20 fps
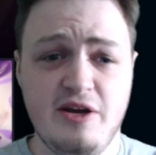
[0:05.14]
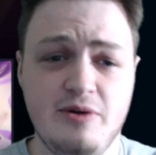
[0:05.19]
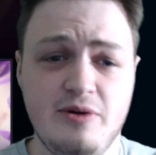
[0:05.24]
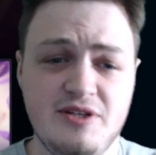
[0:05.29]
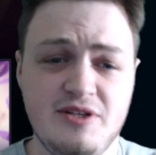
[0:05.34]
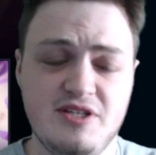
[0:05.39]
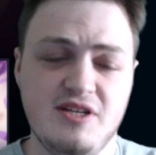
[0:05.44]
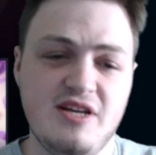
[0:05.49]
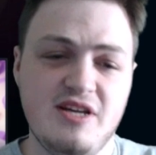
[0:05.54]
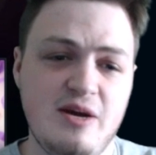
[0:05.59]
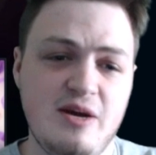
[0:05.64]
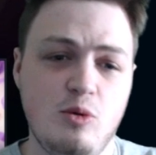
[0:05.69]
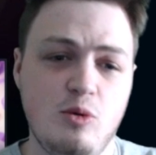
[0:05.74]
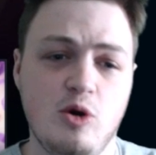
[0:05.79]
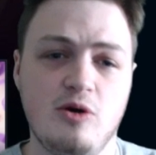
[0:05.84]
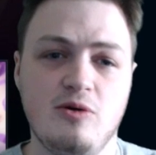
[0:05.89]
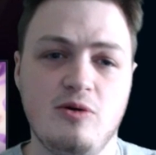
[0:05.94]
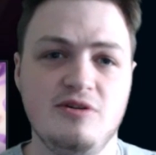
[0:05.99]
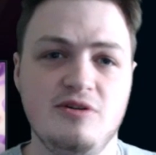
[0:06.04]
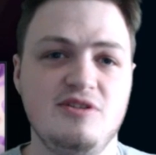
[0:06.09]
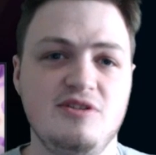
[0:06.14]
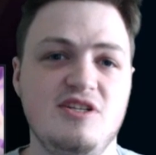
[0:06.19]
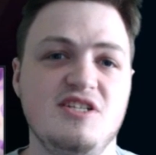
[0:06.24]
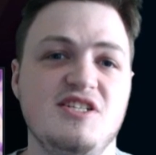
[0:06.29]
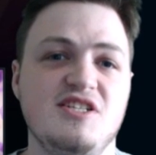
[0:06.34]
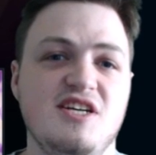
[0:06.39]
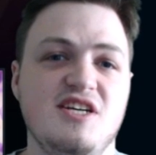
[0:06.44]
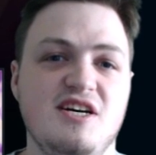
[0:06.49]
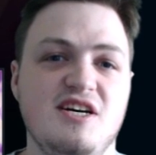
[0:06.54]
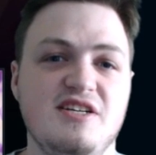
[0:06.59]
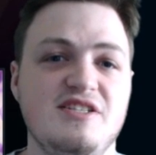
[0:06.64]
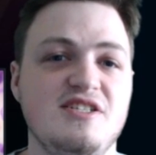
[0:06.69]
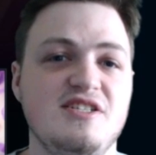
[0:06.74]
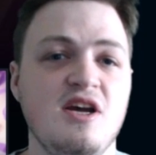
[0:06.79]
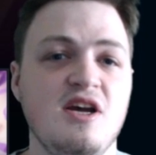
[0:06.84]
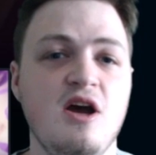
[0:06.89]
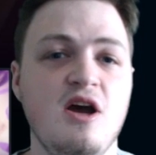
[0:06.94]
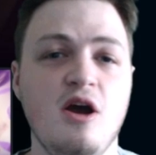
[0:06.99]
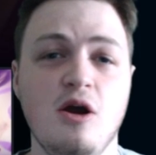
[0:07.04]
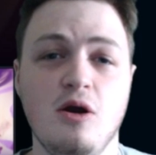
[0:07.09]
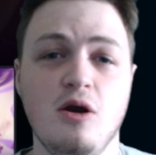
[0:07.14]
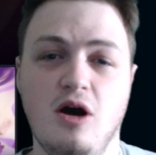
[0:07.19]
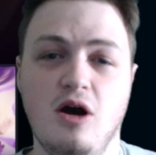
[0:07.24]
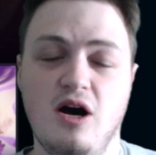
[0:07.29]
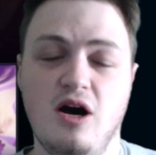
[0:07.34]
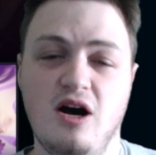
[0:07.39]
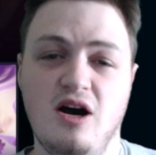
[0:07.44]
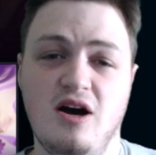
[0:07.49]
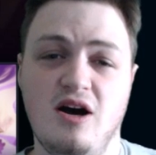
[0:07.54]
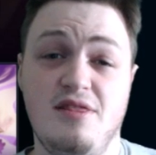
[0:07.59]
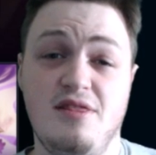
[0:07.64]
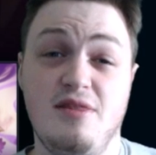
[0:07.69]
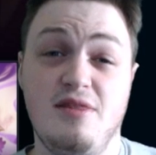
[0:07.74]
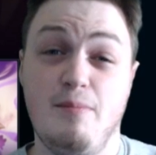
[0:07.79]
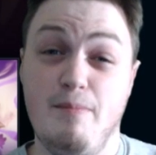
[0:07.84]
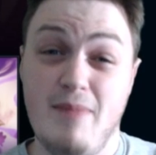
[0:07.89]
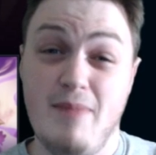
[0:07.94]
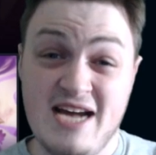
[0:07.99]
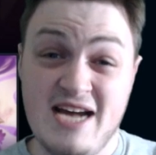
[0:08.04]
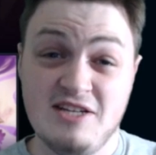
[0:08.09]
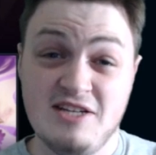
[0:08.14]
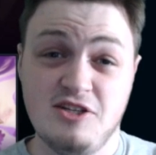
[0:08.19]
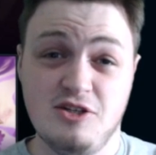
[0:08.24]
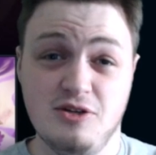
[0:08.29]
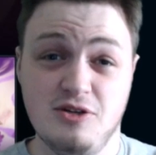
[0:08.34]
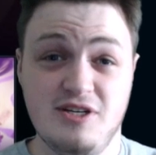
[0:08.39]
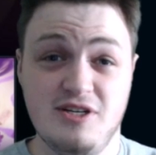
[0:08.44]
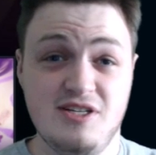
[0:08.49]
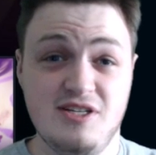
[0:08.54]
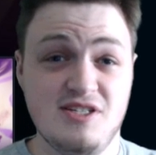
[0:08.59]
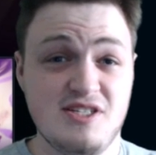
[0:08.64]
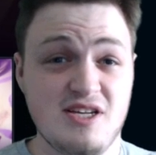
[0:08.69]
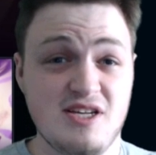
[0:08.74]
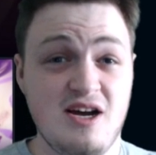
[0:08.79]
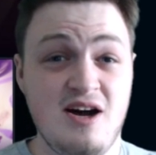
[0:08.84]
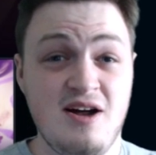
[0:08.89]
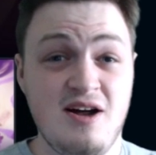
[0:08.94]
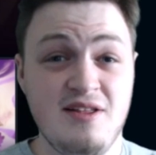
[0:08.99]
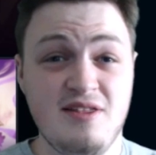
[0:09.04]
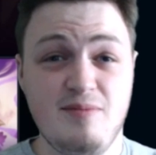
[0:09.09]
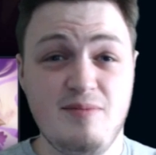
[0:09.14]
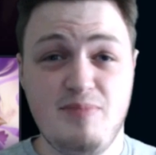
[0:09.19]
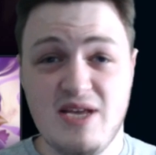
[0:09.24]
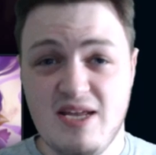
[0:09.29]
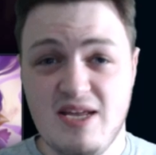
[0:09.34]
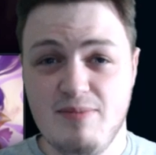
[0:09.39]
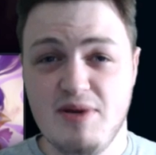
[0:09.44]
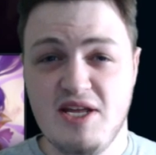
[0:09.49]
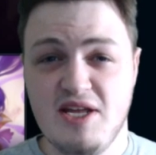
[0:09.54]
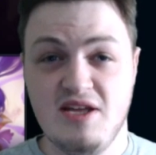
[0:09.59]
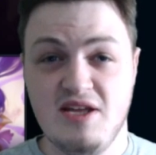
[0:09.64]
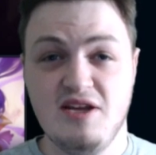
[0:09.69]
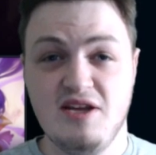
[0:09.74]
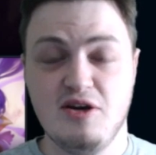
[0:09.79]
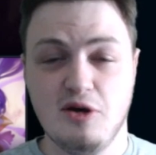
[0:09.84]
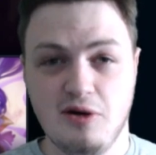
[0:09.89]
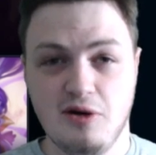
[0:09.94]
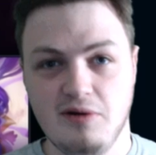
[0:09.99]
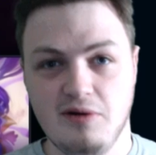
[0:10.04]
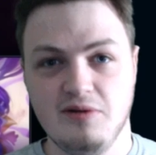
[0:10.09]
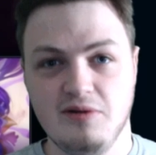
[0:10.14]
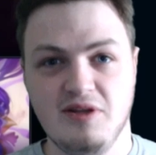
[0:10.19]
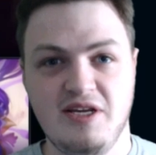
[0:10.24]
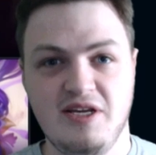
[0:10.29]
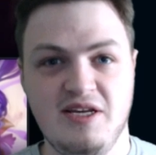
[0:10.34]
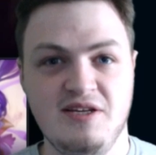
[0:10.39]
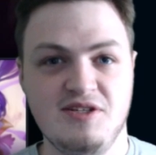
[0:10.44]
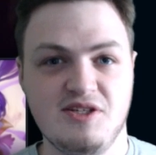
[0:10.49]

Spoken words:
and today we're going to discuss the Masteries on the PBE currently.